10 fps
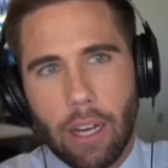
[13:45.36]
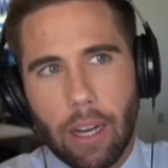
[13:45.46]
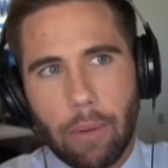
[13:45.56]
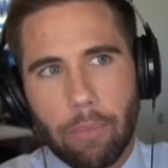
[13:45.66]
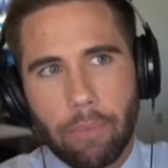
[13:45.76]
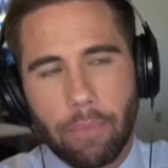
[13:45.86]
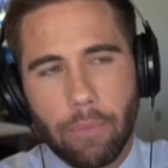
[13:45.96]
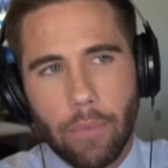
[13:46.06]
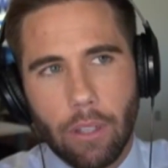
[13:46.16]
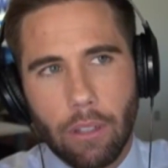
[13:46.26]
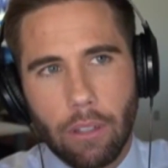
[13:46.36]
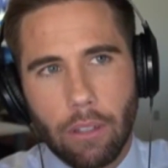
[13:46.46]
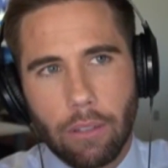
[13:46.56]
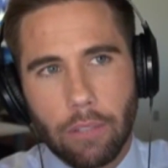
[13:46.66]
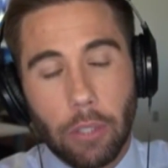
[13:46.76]
um,
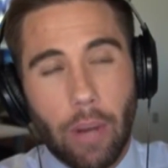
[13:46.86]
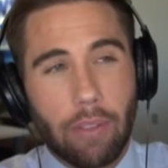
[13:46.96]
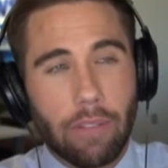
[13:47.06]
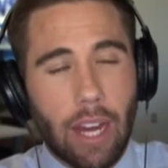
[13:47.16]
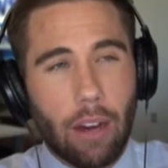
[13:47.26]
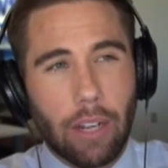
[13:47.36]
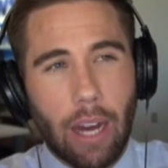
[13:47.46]
do you have now,